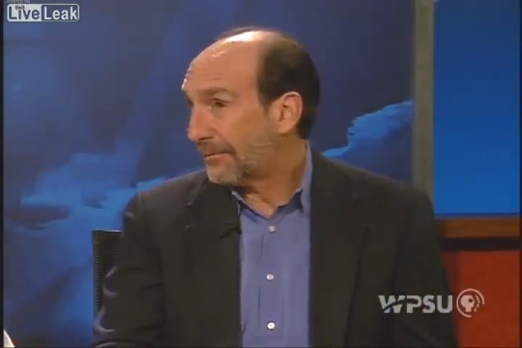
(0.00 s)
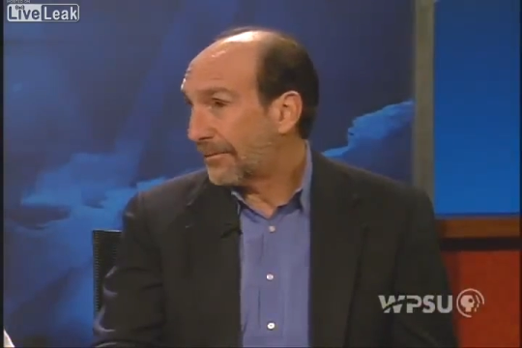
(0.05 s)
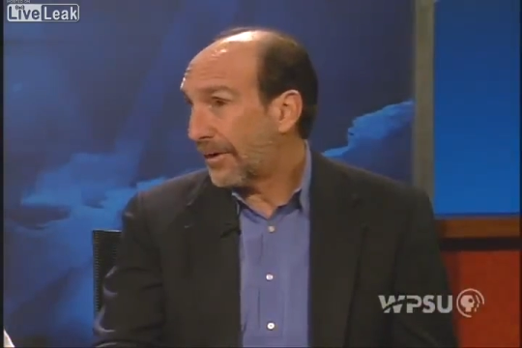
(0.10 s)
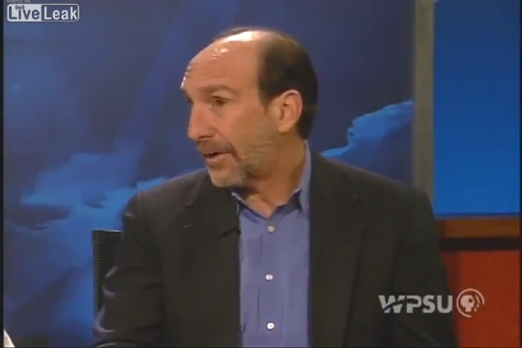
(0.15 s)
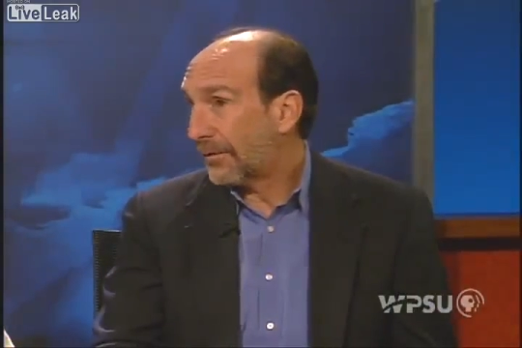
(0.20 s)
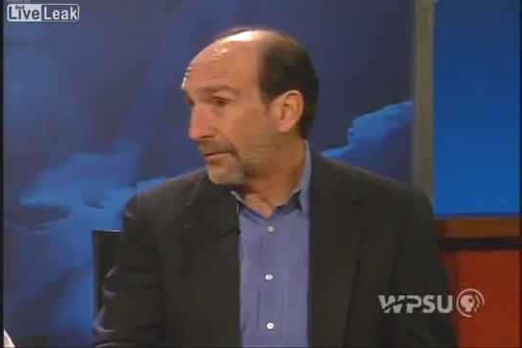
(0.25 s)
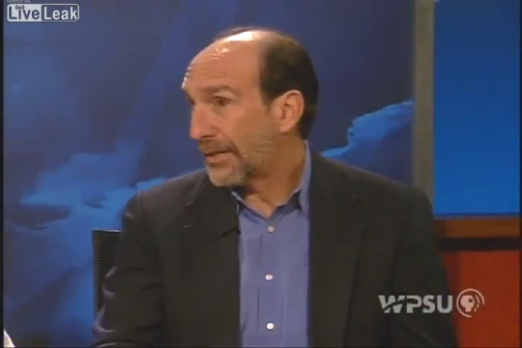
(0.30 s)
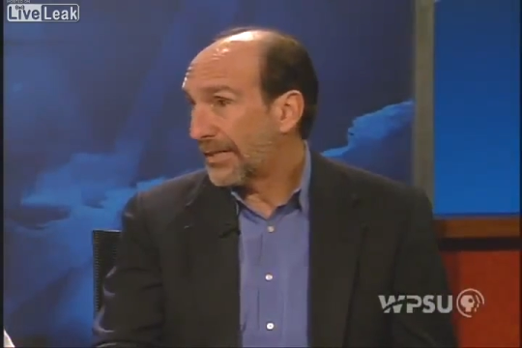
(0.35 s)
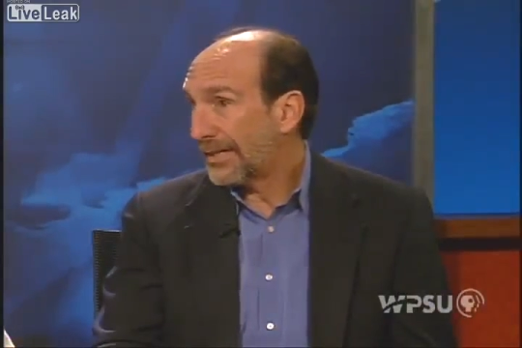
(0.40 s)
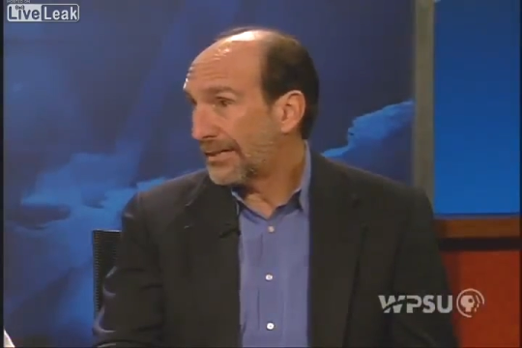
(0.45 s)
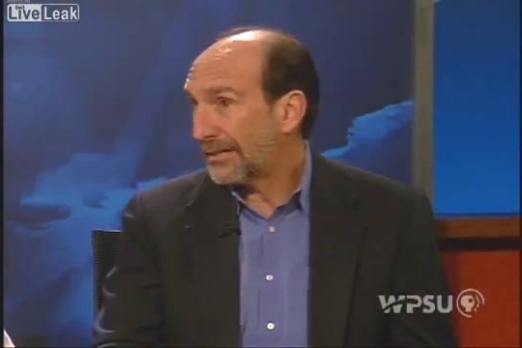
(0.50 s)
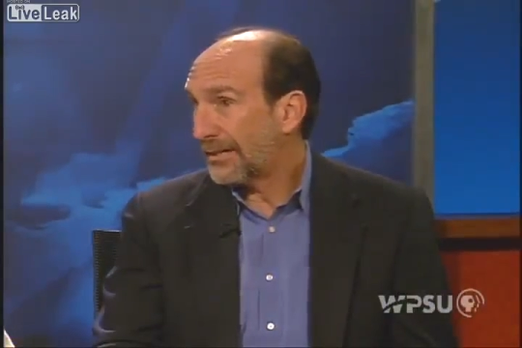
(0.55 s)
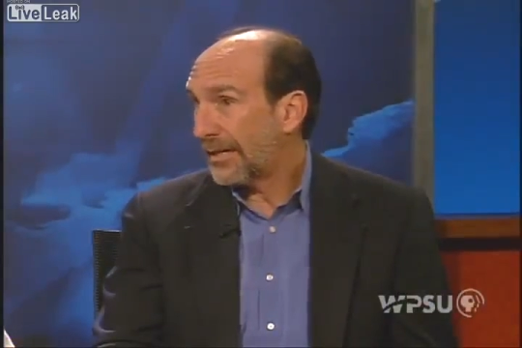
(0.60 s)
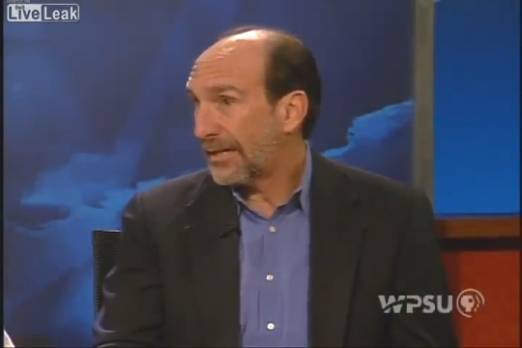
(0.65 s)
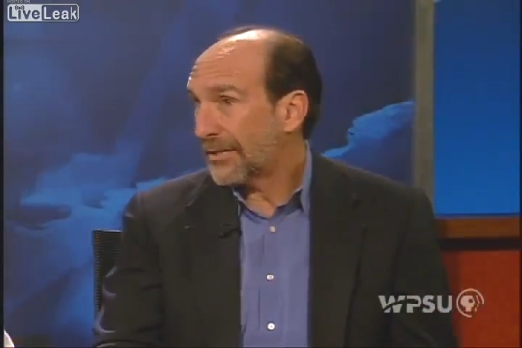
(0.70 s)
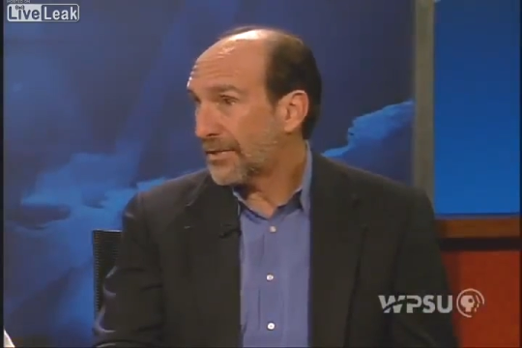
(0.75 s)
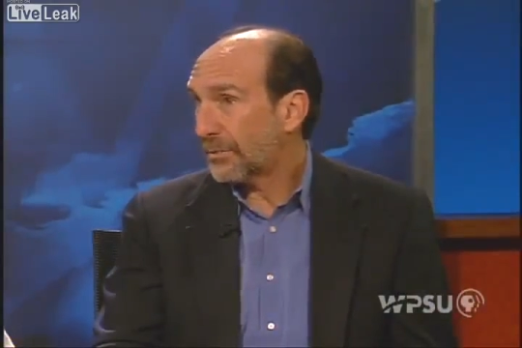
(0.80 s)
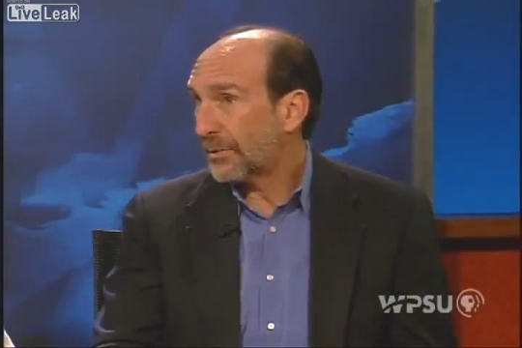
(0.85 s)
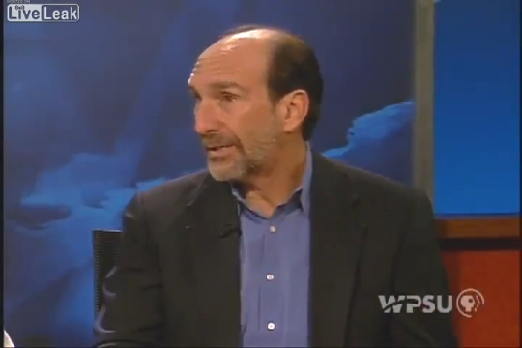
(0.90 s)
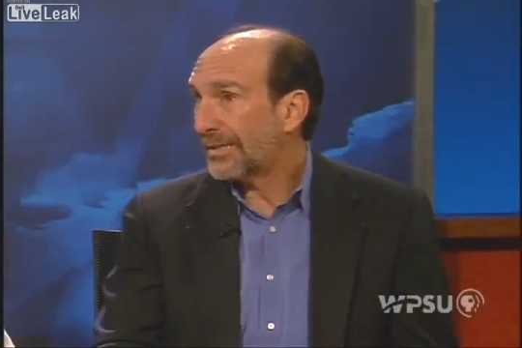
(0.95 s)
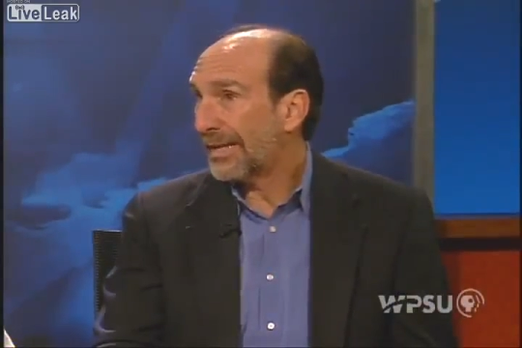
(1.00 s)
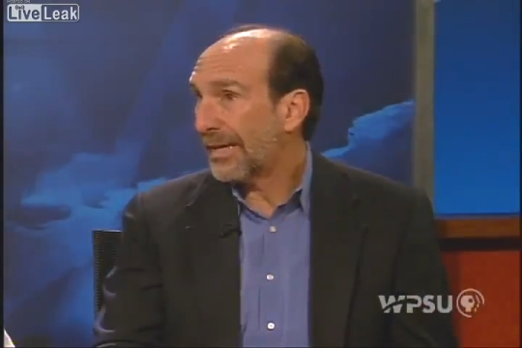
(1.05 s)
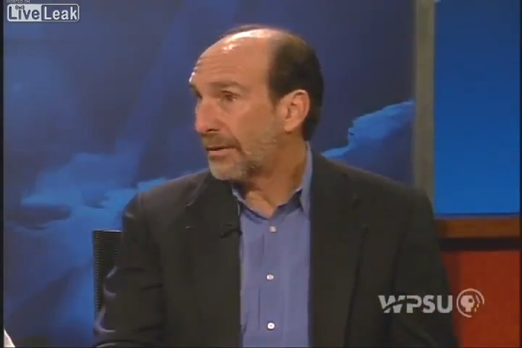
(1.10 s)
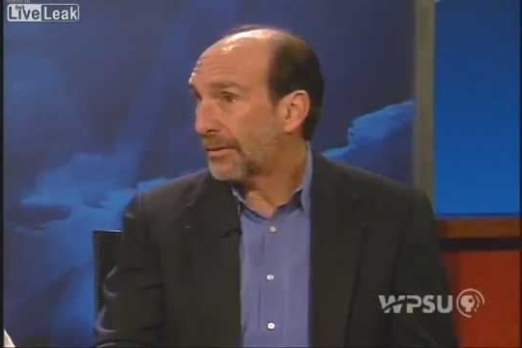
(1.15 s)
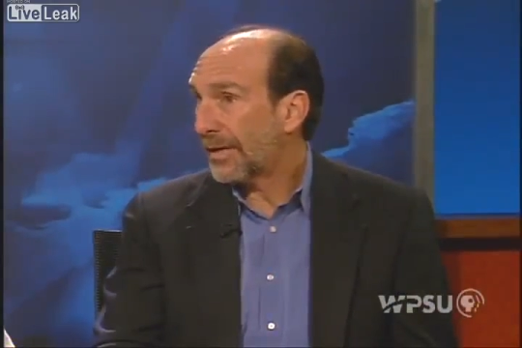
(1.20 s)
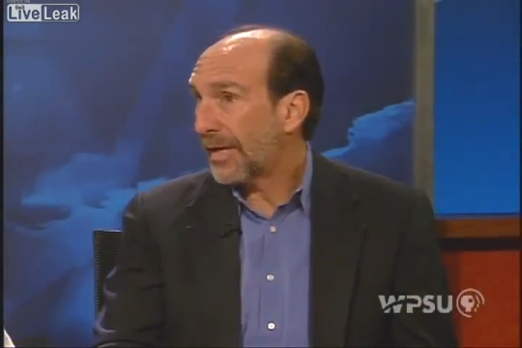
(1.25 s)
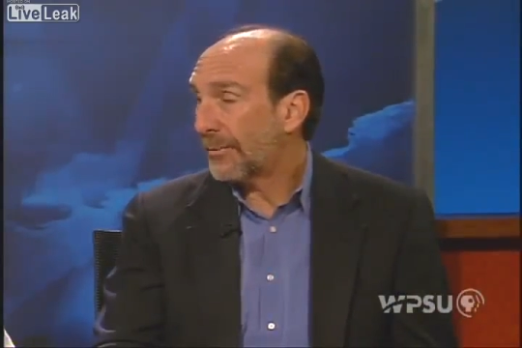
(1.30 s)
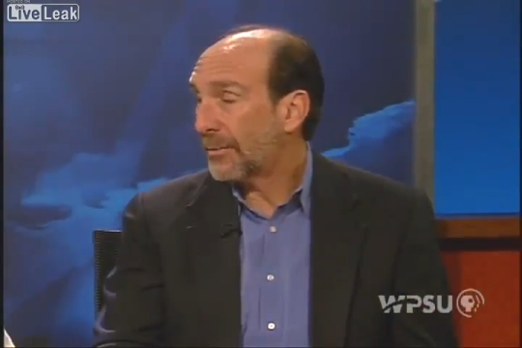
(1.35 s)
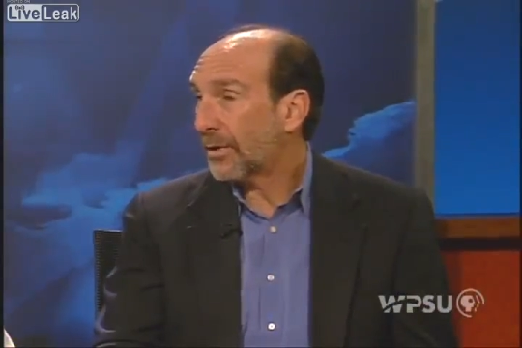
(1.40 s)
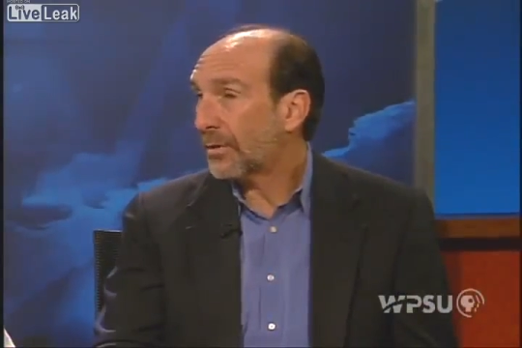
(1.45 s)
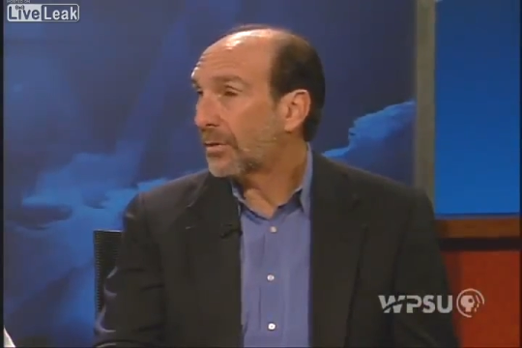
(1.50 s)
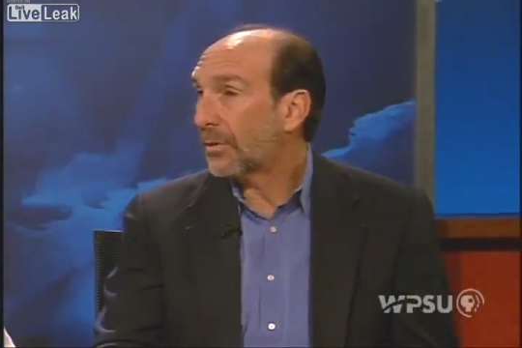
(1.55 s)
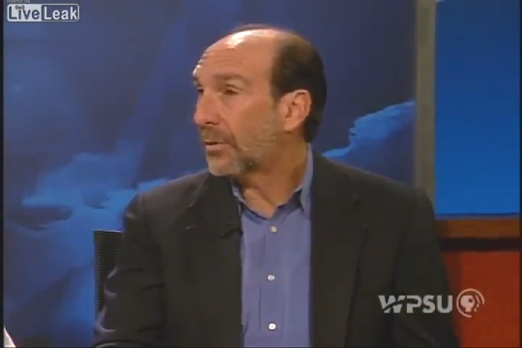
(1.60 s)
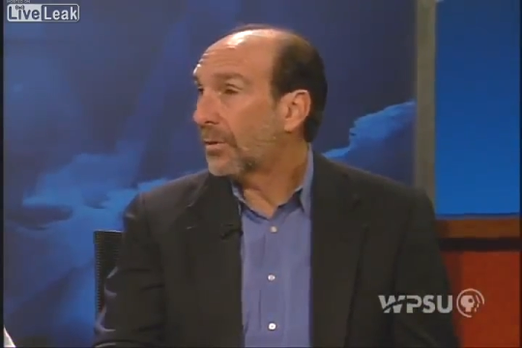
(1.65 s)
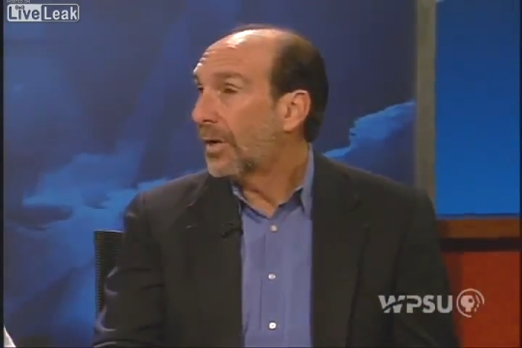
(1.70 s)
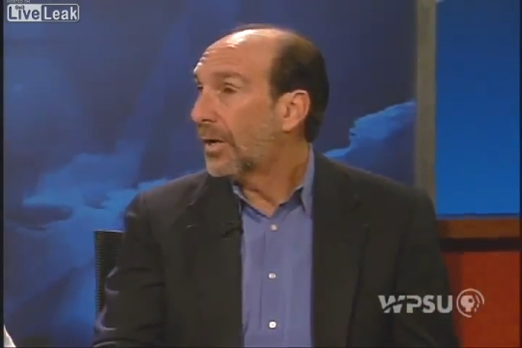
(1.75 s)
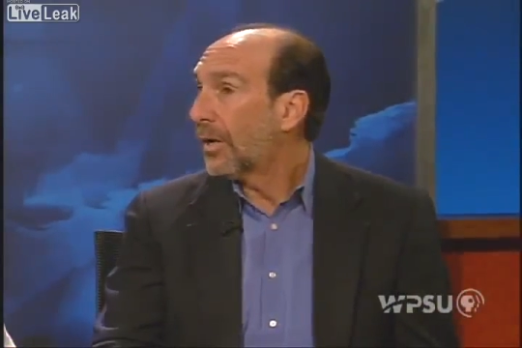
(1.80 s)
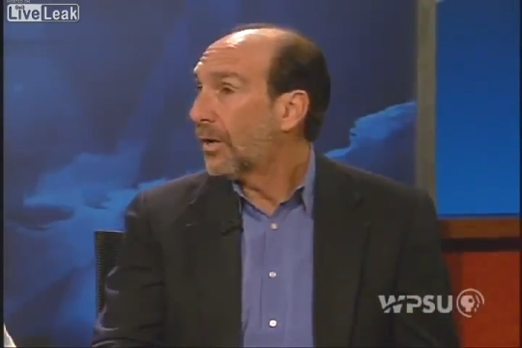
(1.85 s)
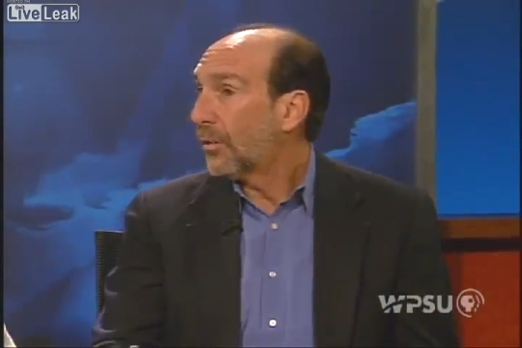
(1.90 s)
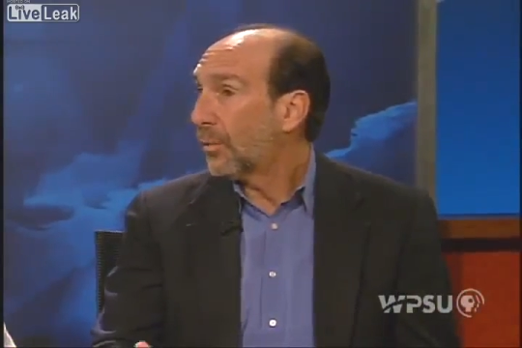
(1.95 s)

involved in a test with Dow Chemical